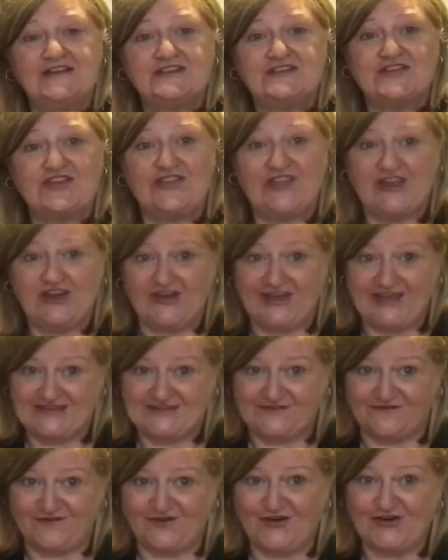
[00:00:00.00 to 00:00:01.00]
So then I had
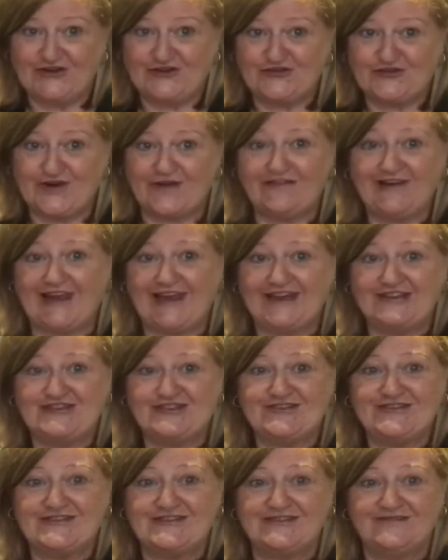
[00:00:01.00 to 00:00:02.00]
to find a travel
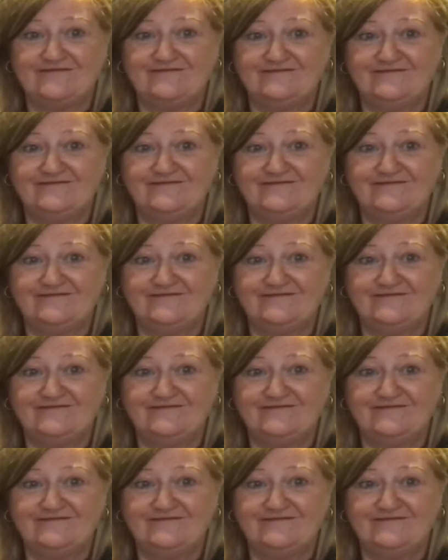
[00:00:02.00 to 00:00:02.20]
agent.